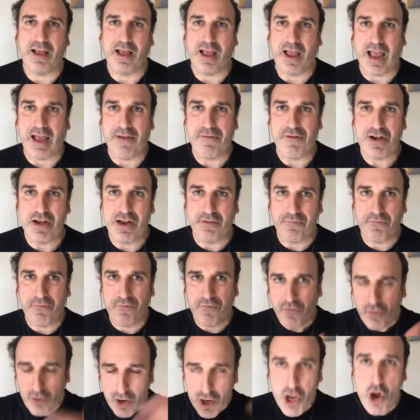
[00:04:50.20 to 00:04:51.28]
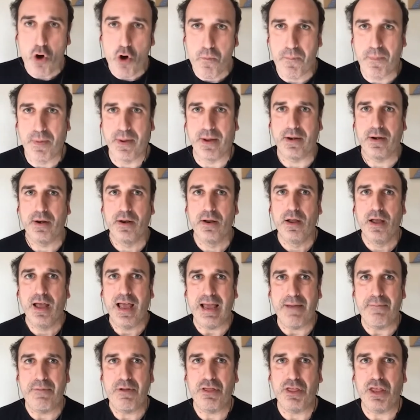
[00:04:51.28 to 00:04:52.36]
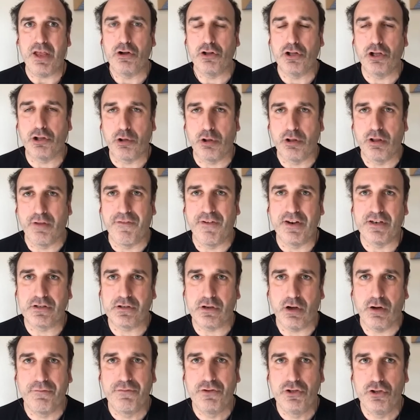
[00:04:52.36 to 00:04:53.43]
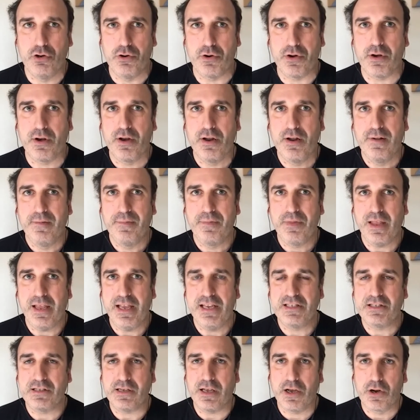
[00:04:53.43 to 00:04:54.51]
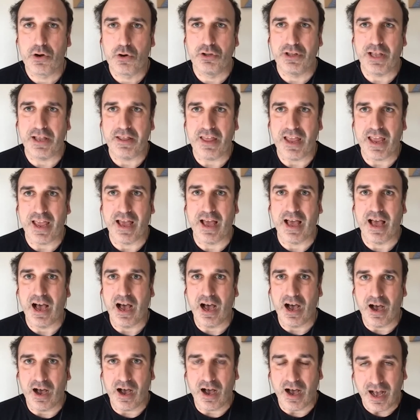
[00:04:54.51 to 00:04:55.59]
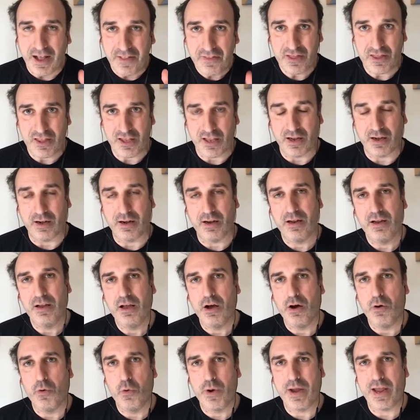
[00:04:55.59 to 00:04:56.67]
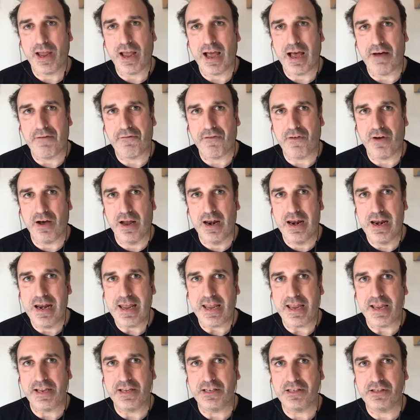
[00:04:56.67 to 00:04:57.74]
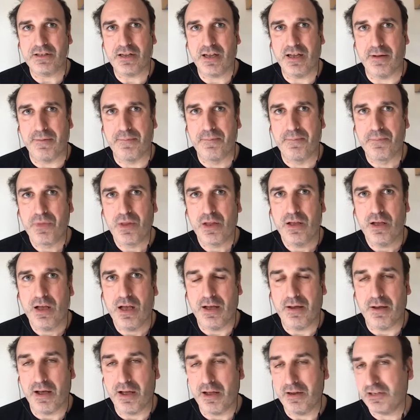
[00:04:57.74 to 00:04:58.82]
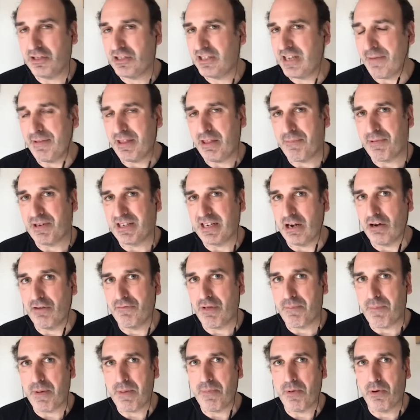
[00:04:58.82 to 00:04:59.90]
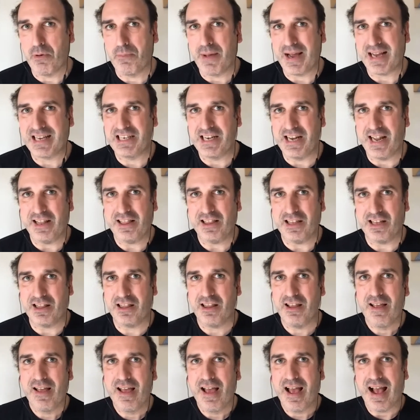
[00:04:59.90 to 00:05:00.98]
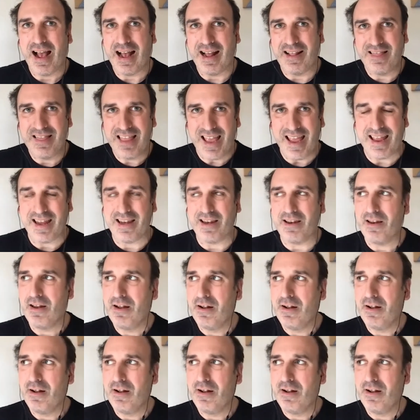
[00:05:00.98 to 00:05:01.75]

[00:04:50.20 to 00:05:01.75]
having a fully open everything on the 21st of June is a good idea until we have at least 70% of the people vaccinated. And then